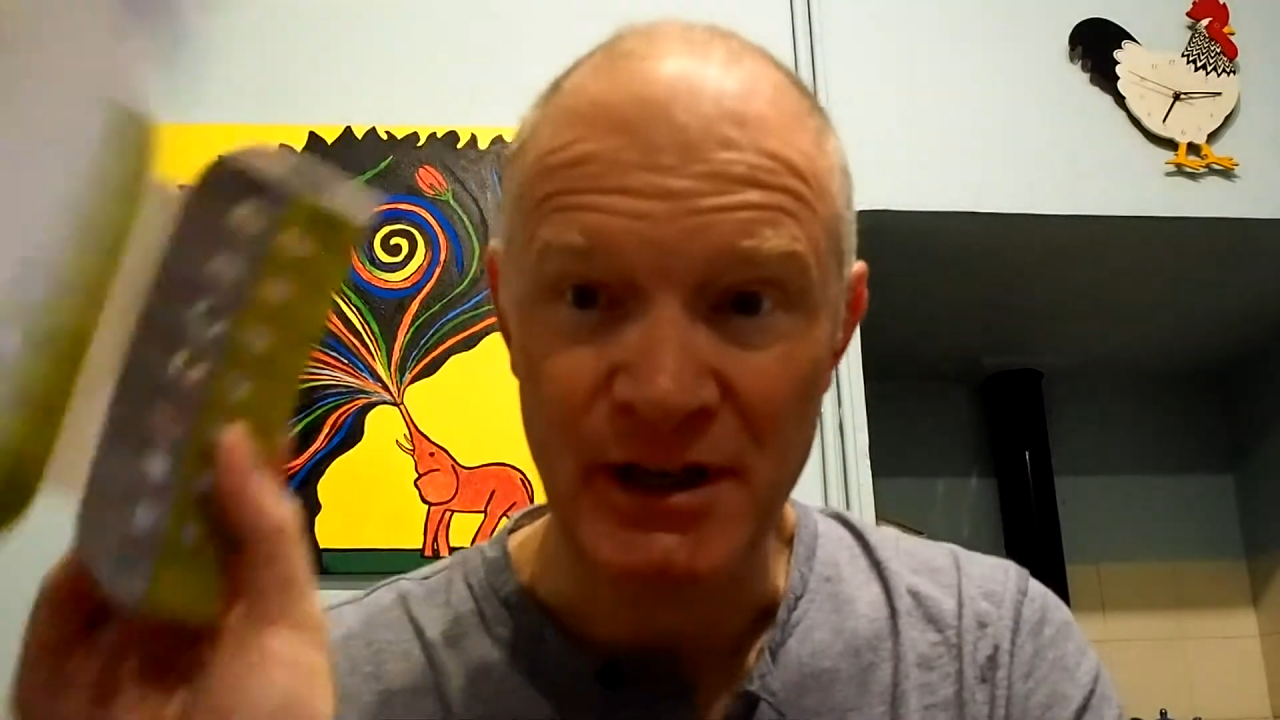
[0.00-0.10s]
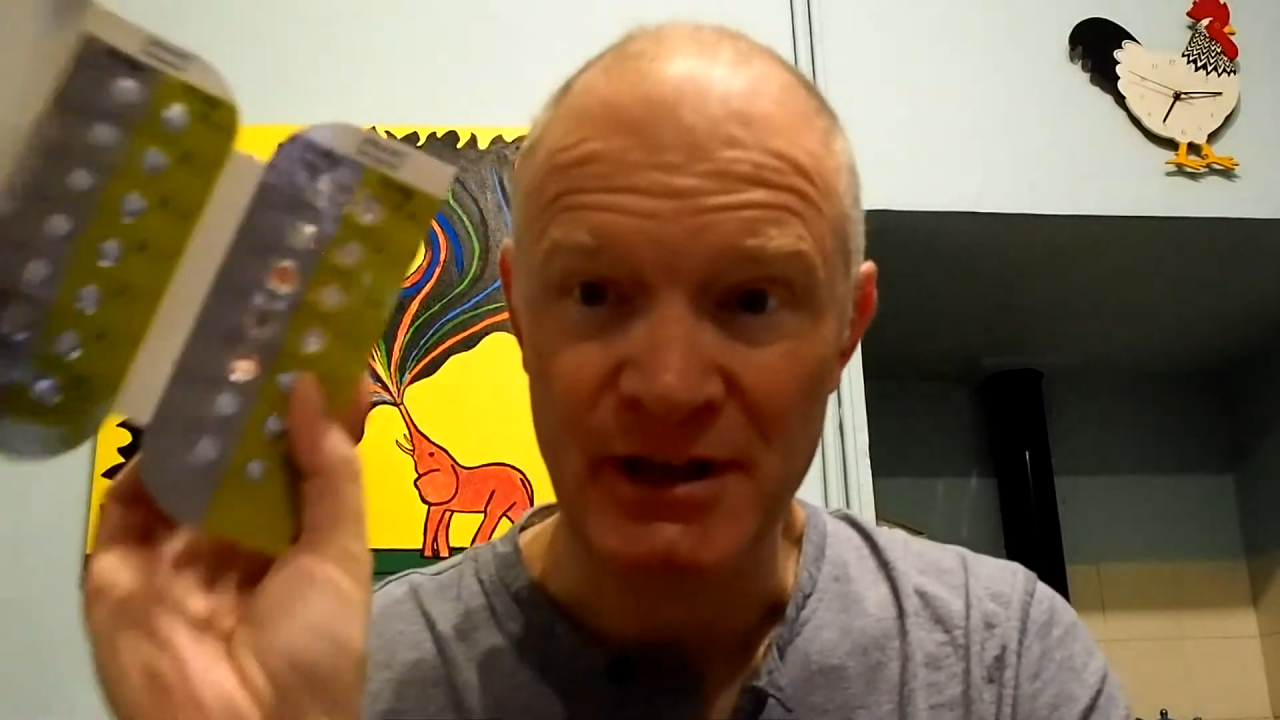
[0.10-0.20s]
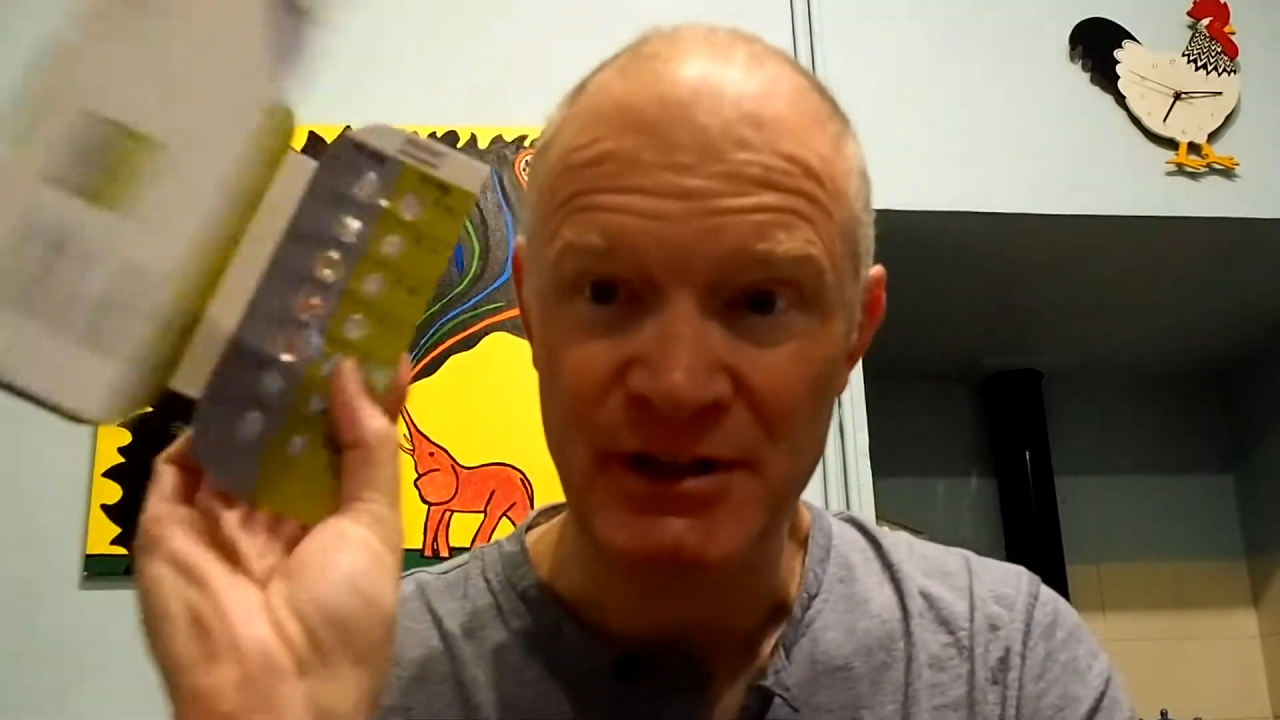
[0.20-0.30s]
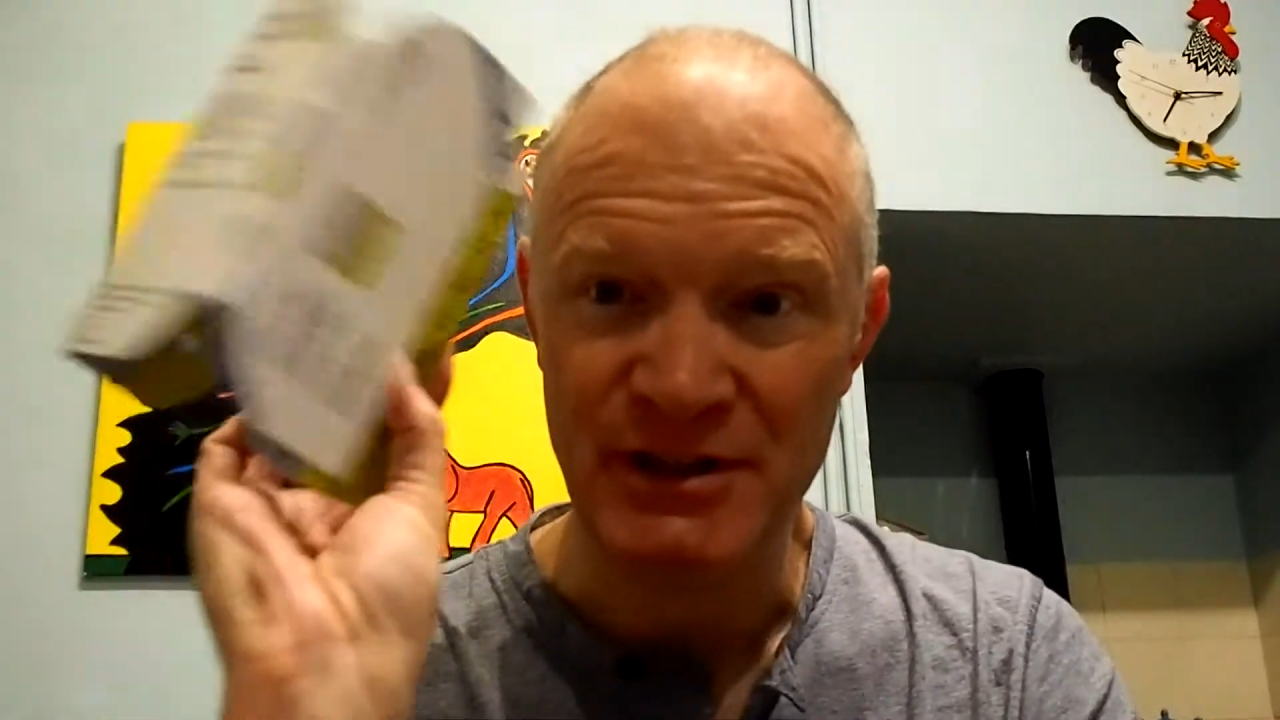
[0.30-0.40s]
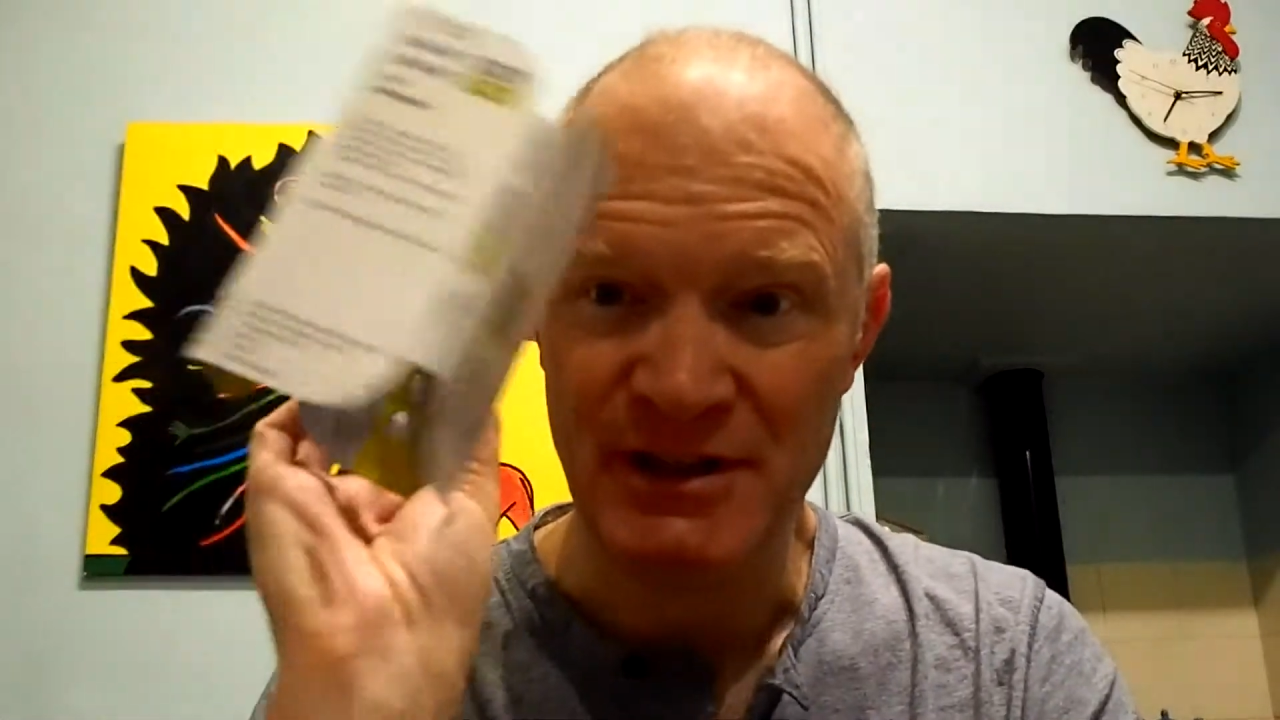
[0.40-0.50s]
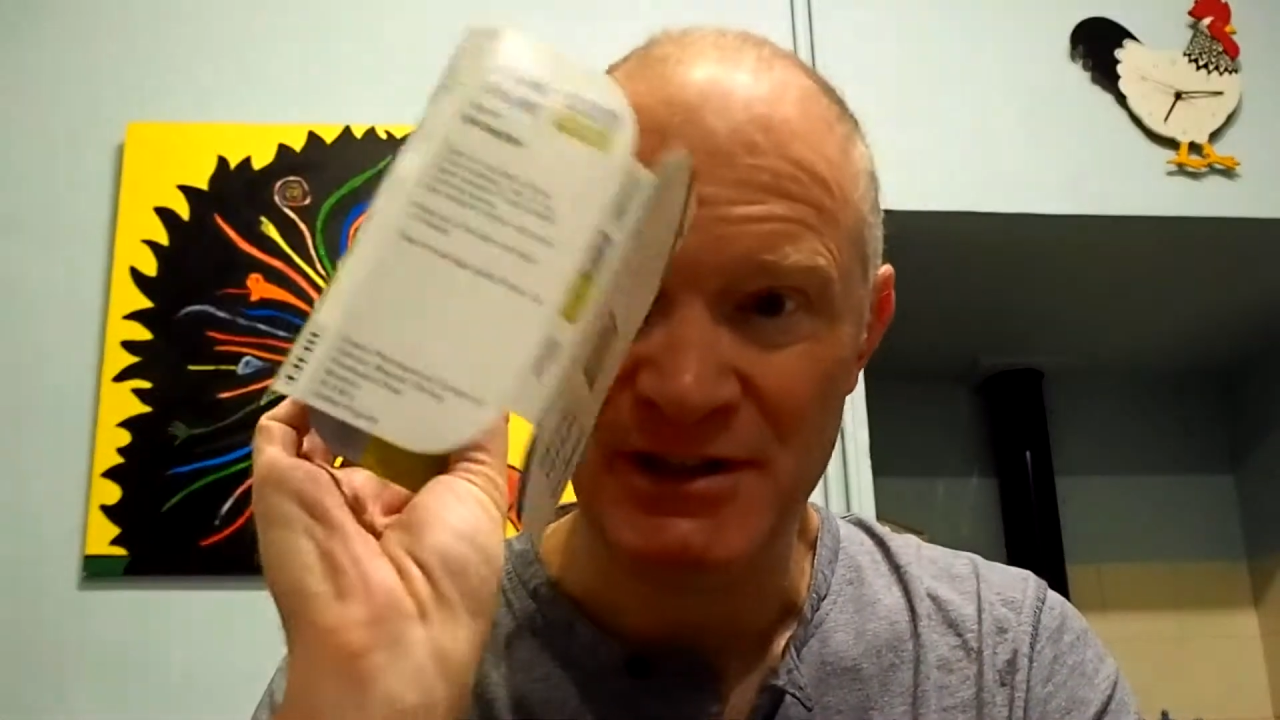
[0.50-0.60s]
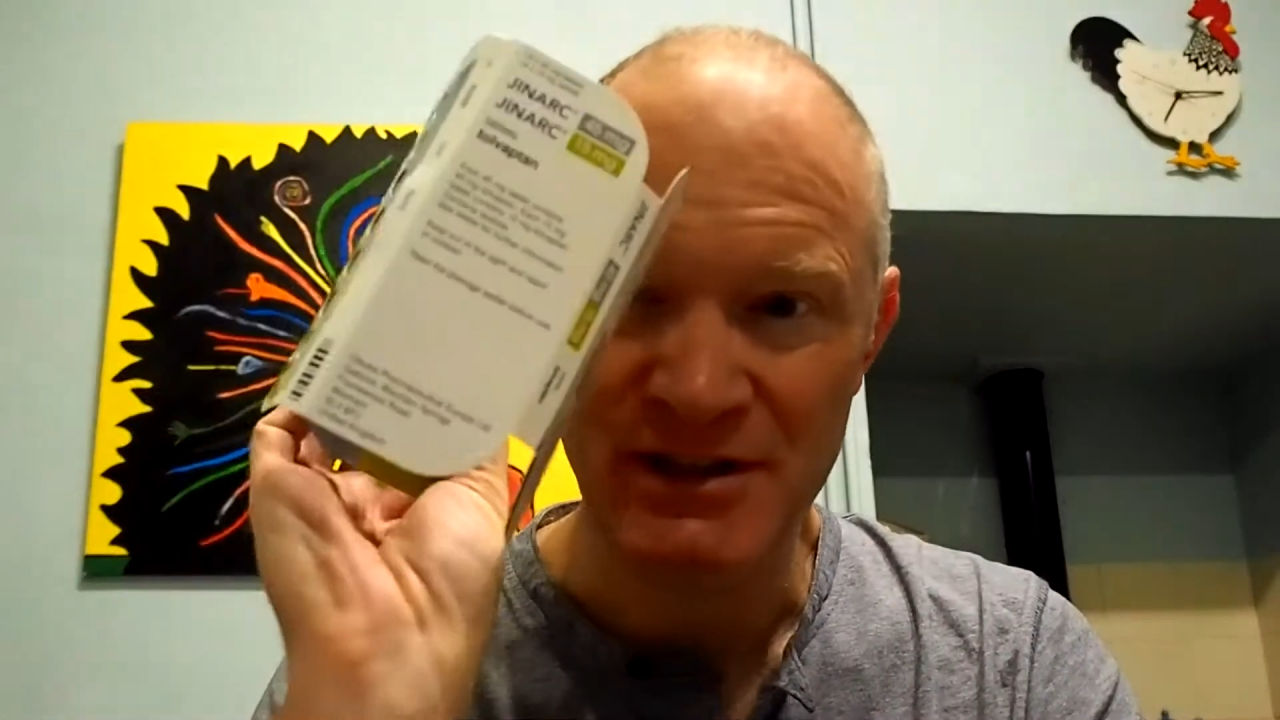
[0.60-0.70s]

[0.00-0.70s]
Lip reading: it says,